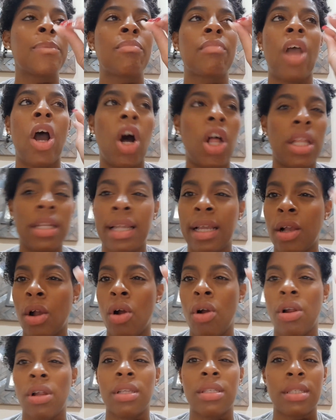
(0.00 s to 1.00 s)
holiday
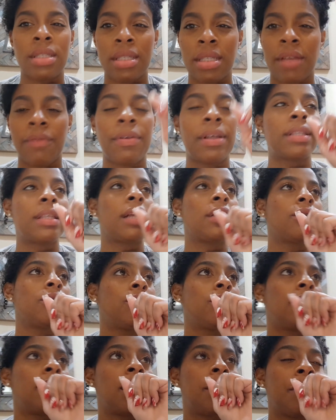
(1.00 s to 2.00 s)
cards and stuff like that that
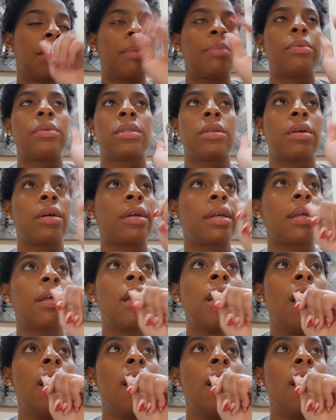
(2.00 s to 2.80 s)
you send to people. So, okay.